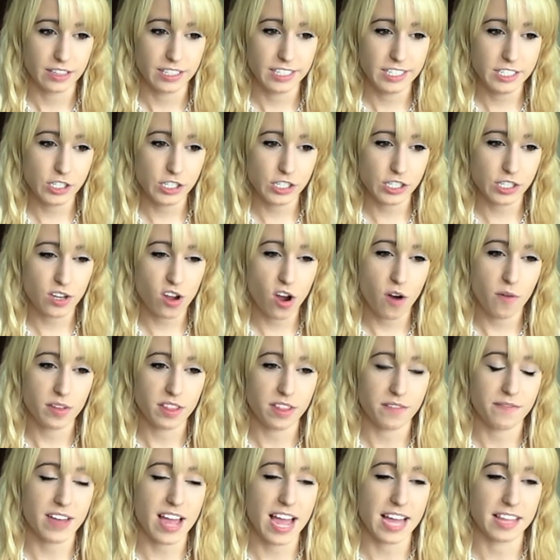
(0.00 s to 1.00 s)
let's just go
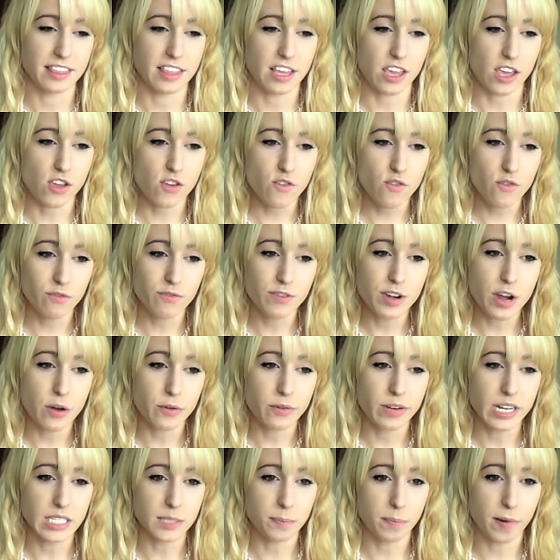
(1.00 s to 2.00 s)
over the fact that you've
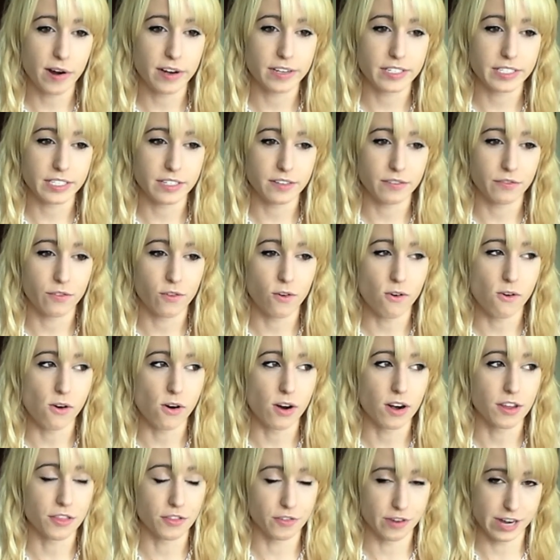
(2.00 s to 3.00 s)
known this person
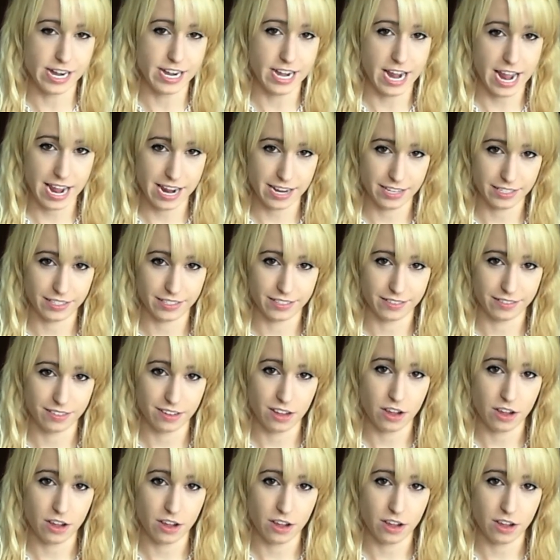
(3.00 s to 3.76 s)
for 3 days.